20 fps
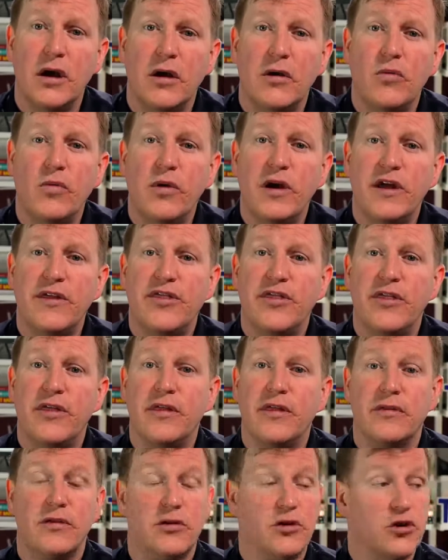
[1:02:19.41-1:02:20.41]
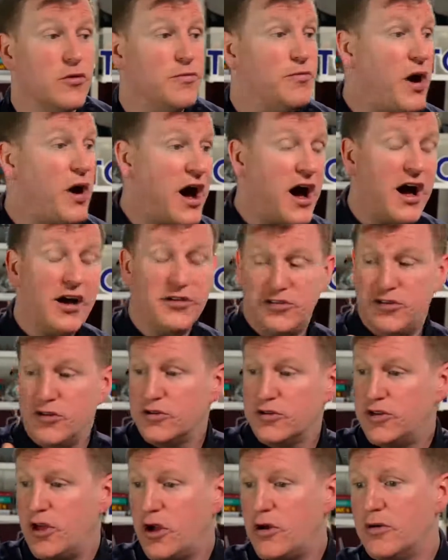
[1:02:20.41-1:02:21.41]
with your boss, your
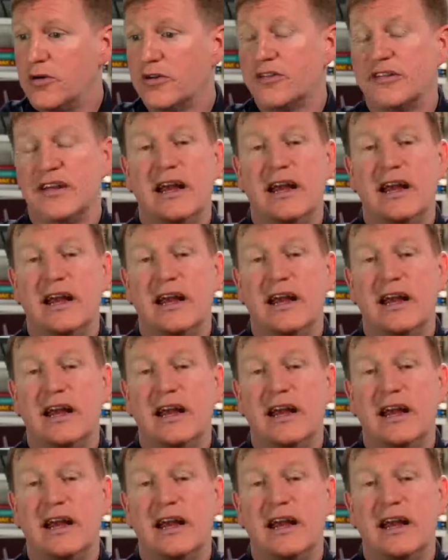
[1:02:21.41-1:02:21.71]
towers,